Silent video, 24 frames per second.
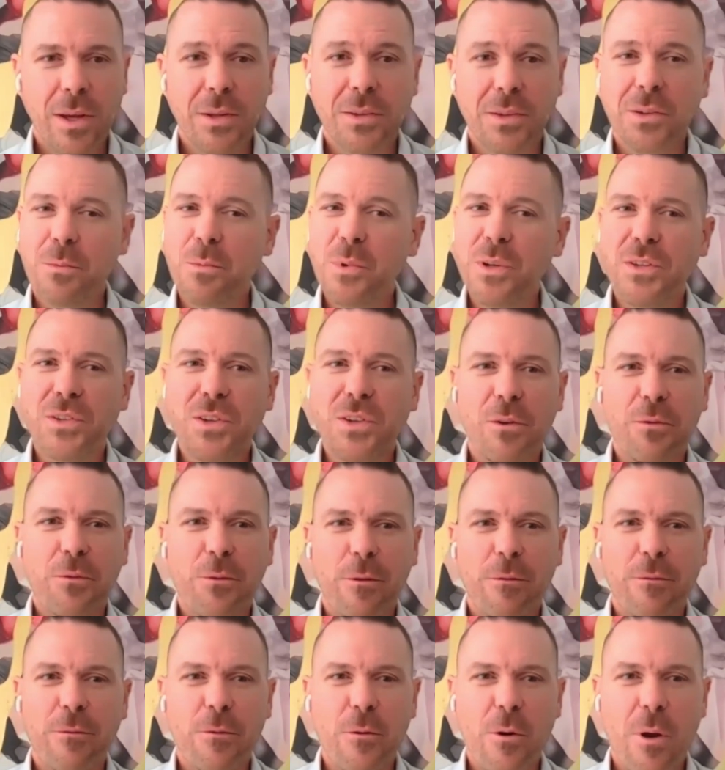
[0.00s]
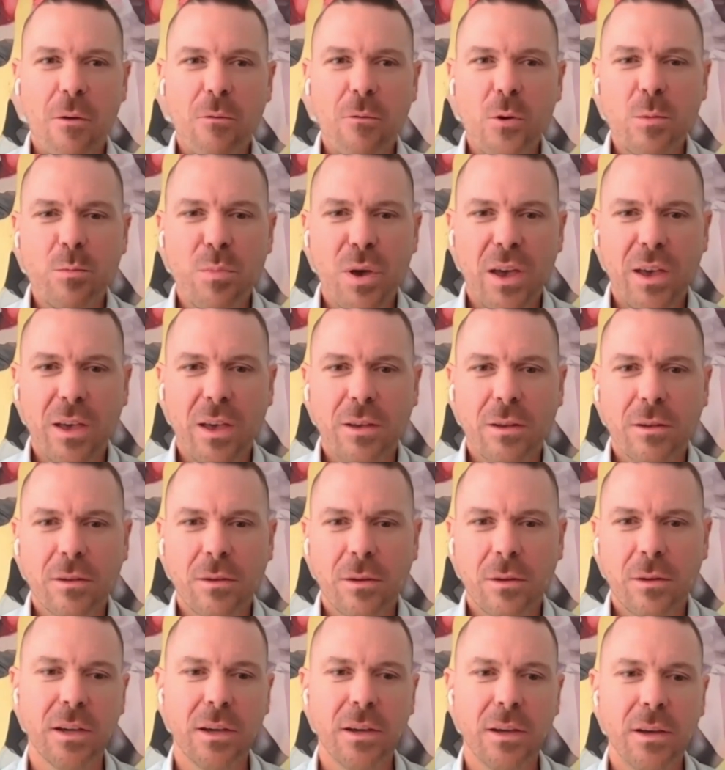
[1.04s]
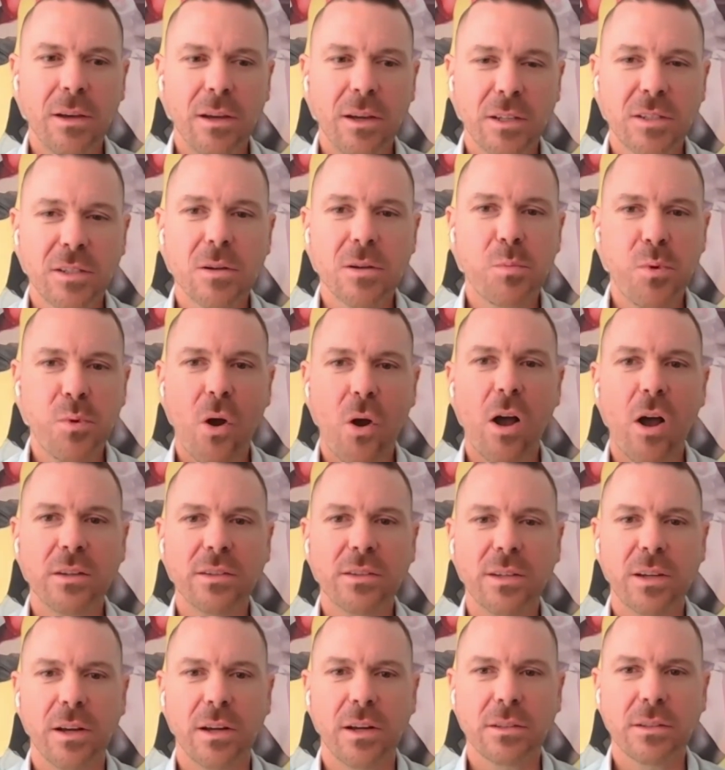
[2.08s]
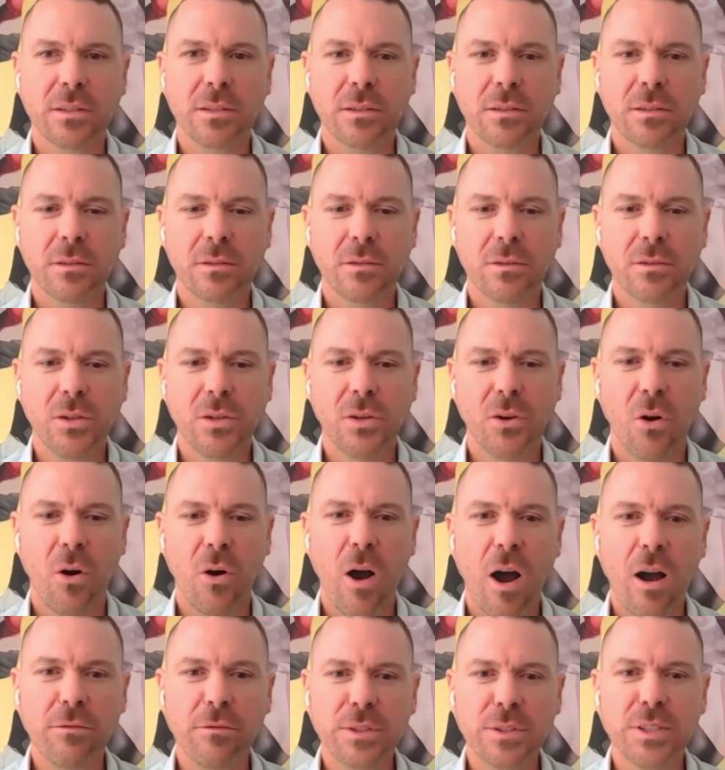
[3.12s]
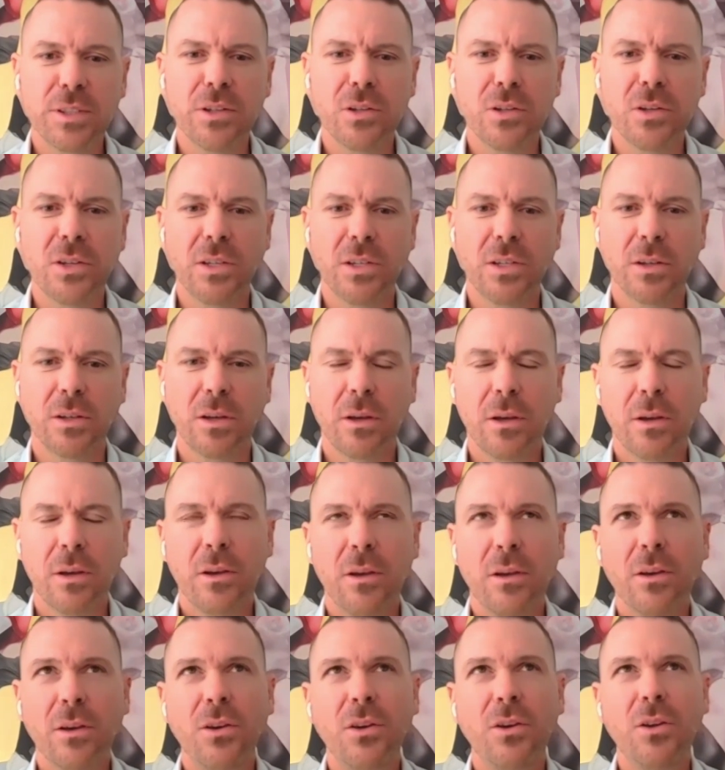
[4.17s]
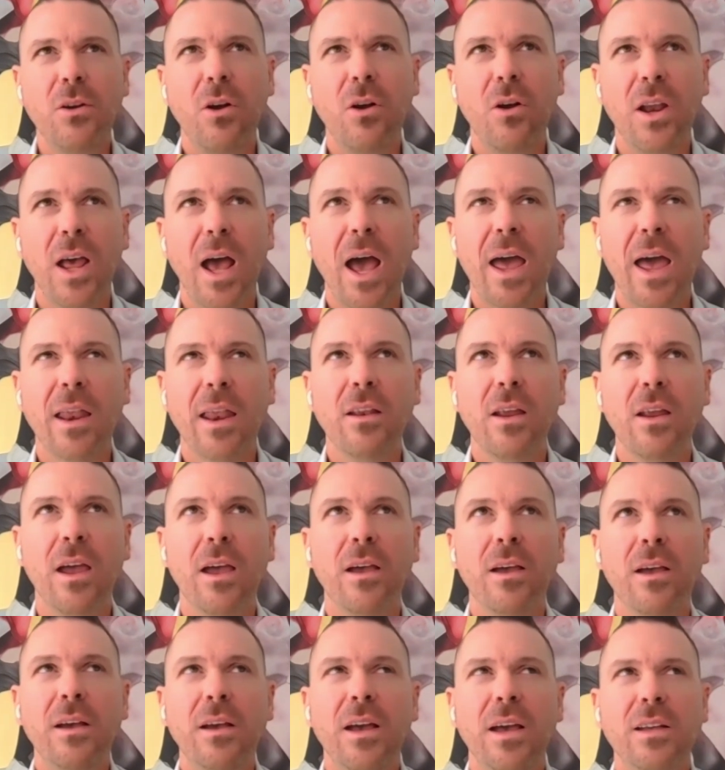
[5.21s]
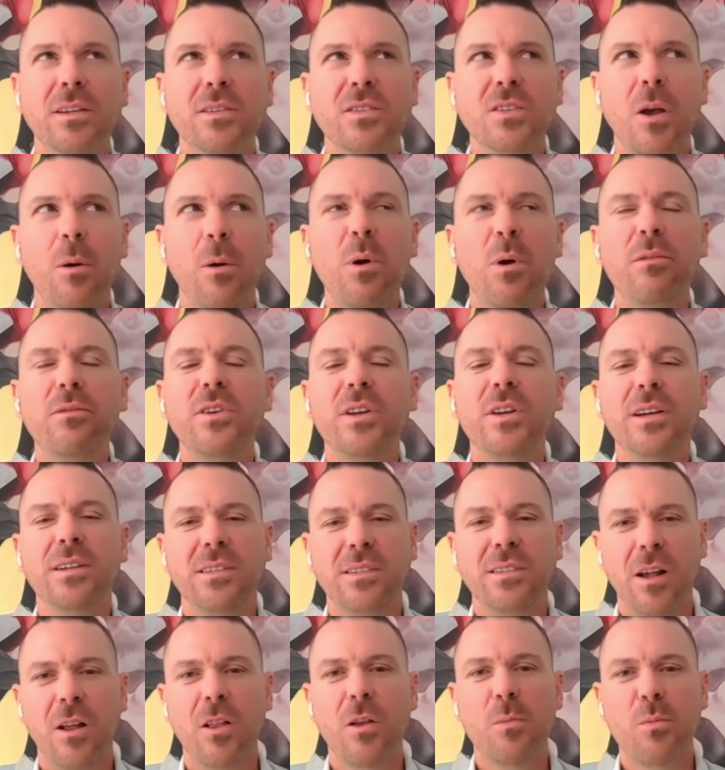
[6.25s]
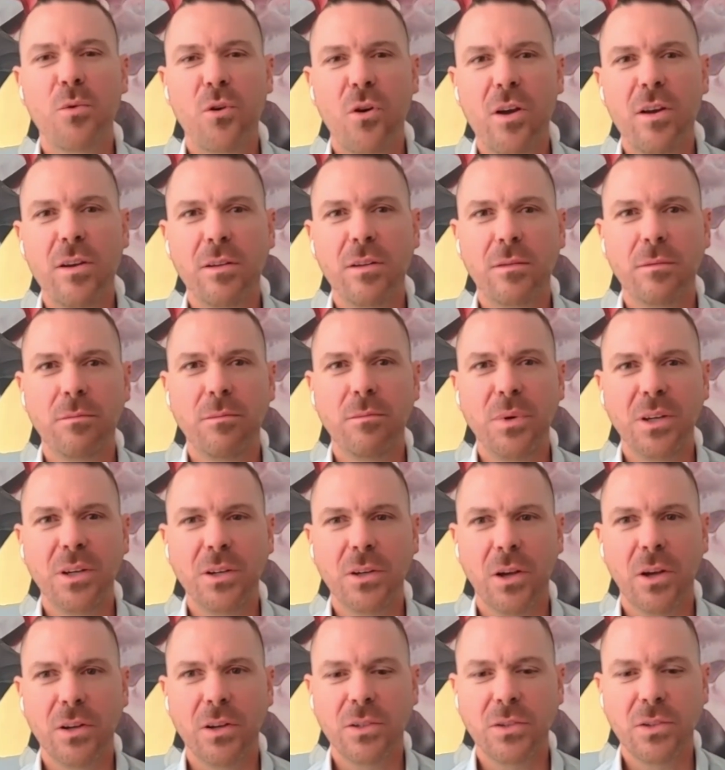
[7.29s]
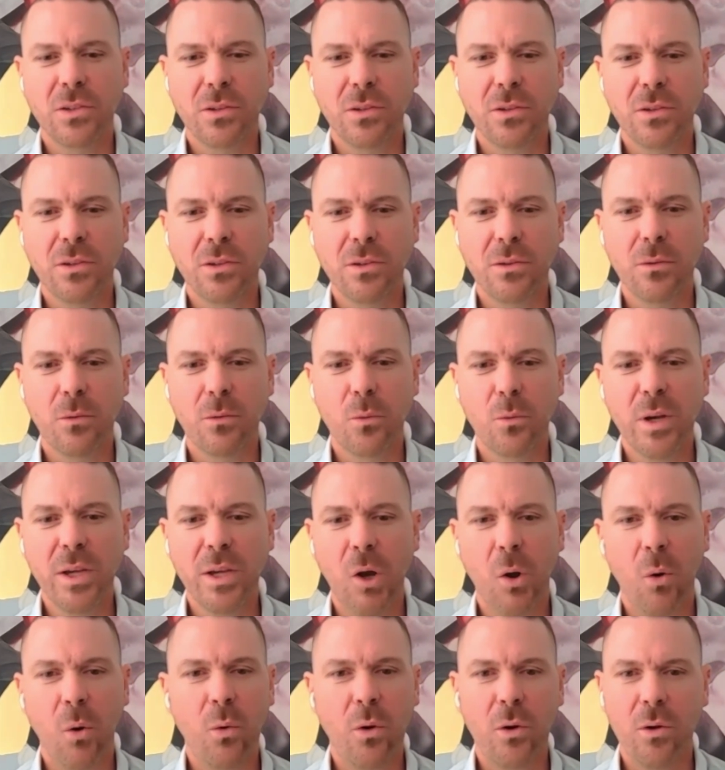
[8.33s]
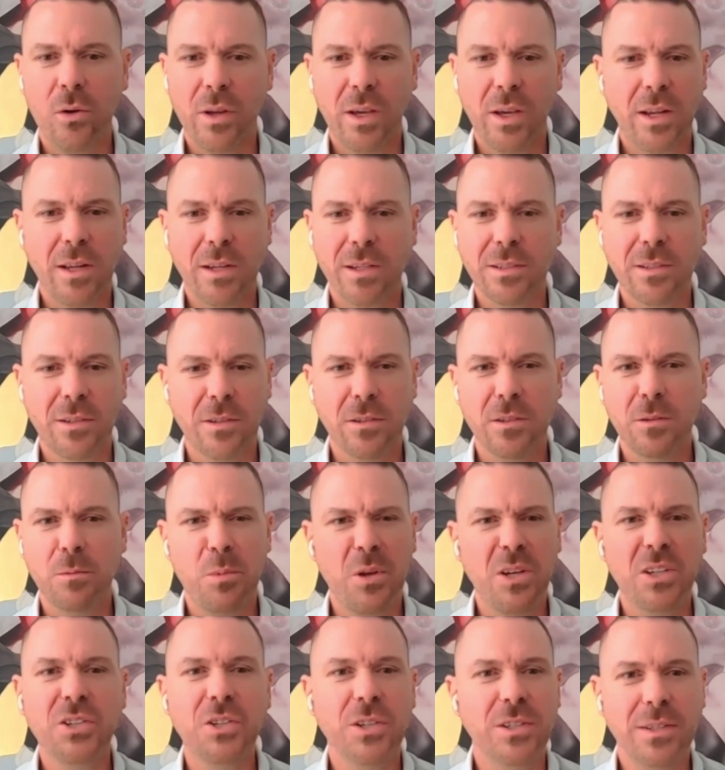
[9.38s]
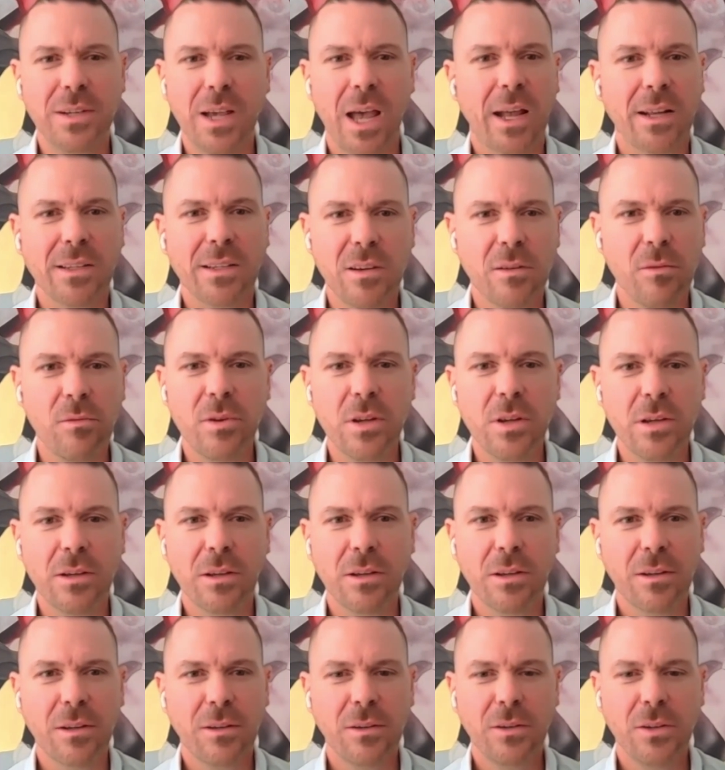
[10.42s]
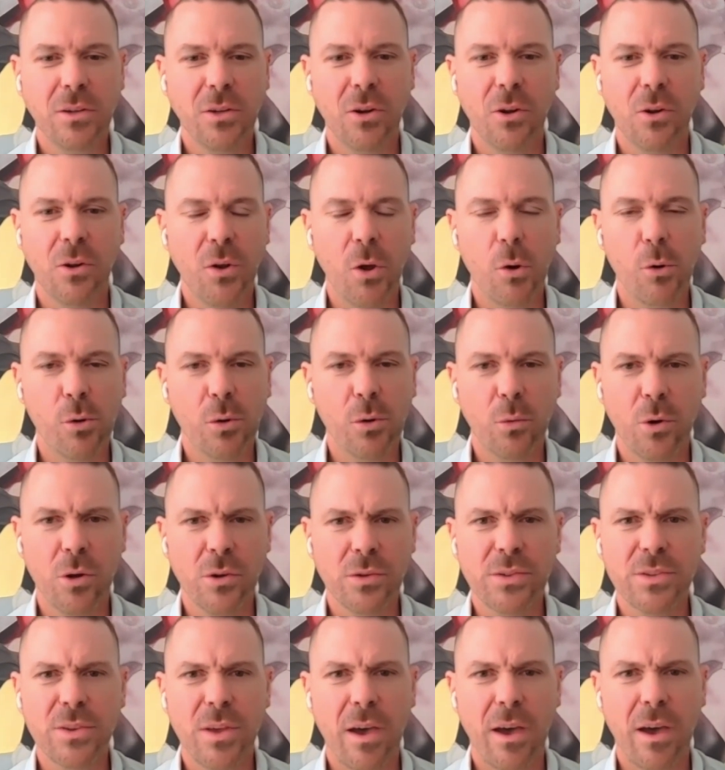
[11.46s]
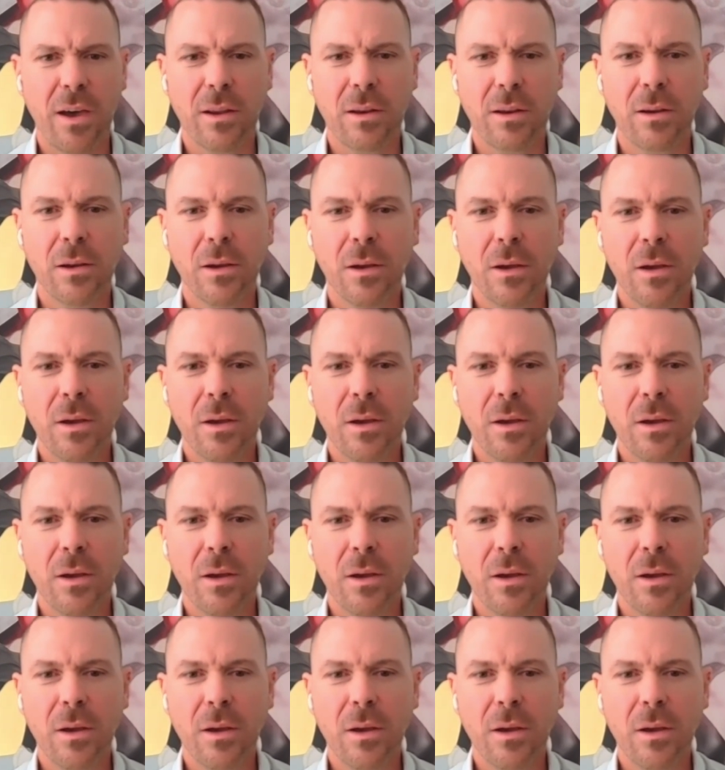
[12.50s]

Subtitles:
It's going to be different for every bank. It's a process, obviously, and some of it I celebrate because we don't want any suspicious activity. No one wants that.